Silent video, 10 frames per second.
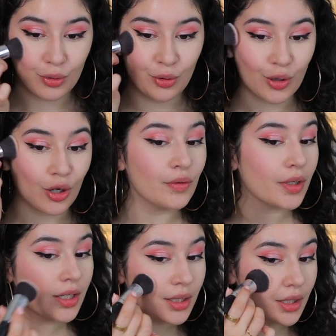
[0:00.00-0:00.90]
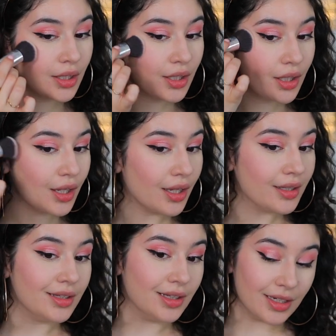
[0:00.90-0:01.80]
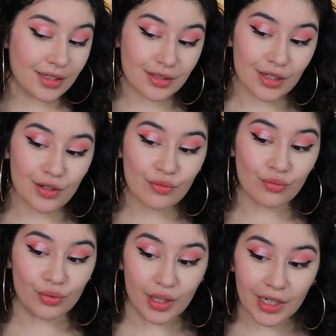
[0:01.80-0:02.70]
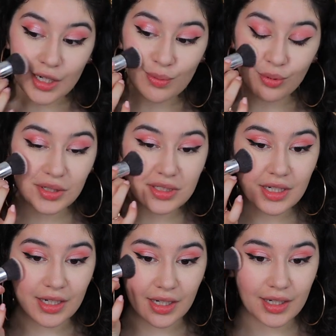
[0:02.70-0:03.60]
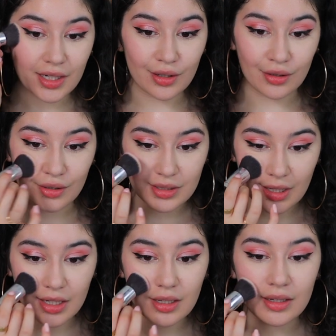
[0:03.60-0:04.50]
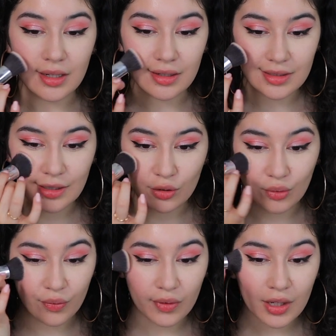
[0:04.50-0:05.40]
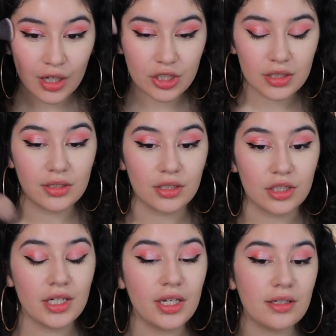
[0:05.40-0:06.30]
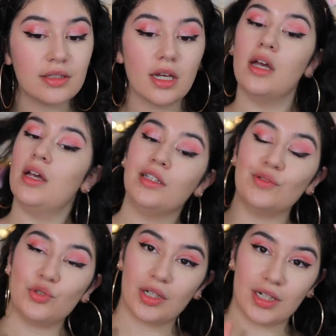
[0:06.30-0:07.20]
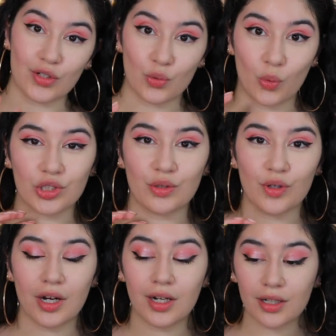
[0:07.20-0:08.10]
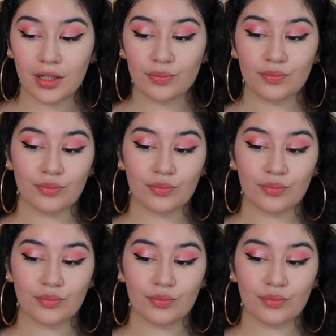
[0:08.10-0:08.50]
all over. This is really pretty. It looks like a nice little flush to the cheeks. It gives you a nice wash of color